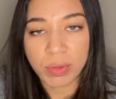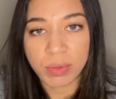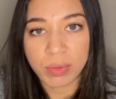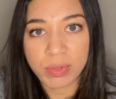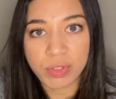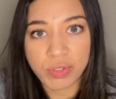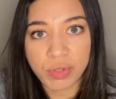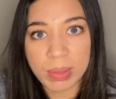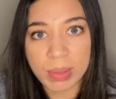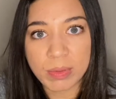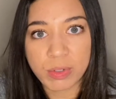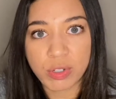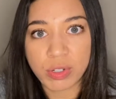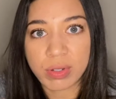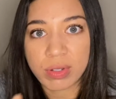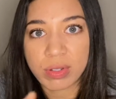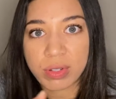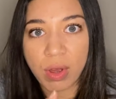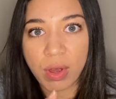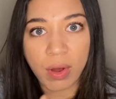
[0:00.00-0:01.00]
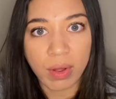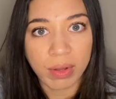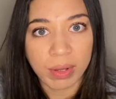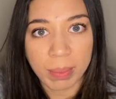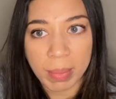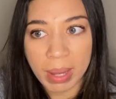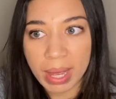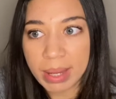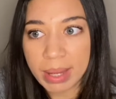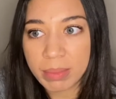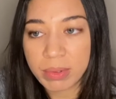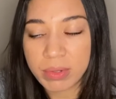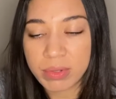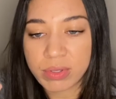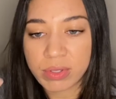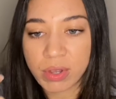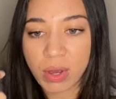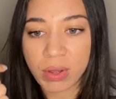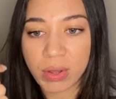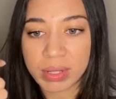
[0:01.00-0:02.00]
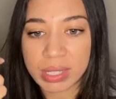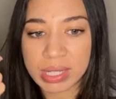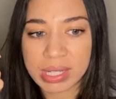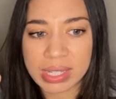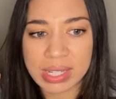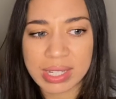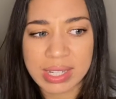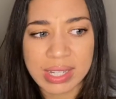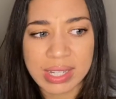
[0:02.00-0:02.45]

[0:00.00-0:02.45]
scriptures, all the Bibles, all the